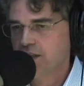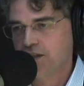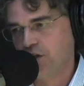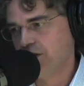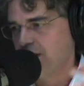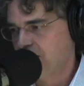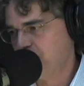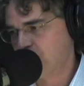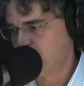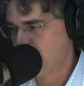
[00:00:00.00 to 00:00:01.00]

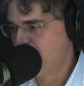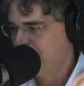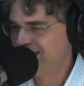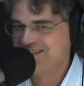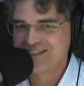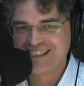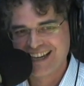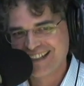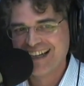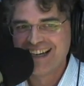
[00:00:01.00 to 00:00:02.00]
he was young, and he was
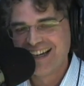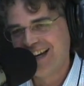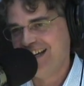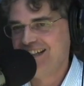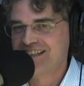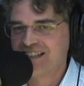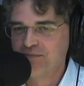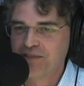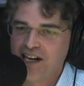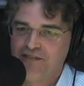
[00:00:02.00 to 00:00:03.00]
like, hey,
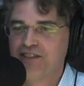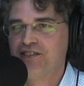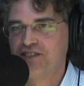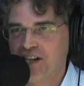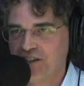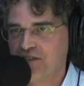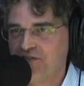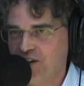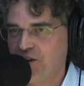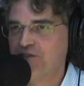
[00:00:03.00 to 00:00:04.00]
some governor's on the
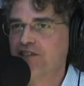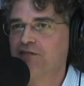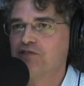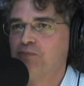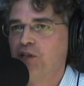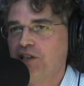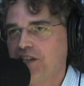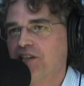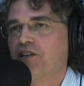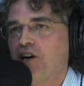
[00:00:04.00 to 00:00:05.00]
phone, and it was Bill
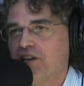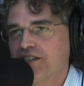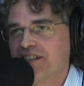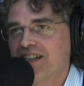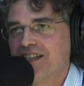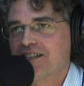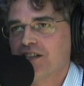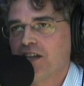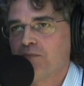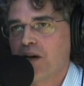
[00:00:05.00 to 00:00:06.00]
Egan calling, and
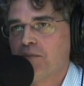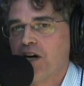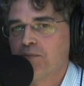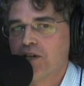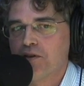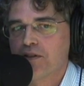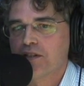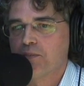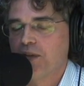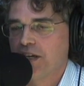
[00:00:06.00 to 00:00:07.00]
to let my mom know
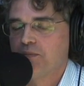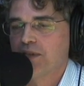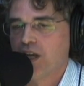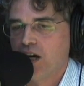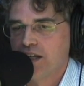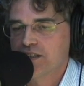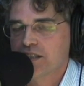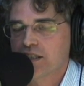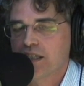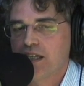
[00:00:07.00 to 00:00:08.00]
that the plane had been
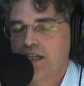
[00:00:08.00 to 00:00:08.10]
lost.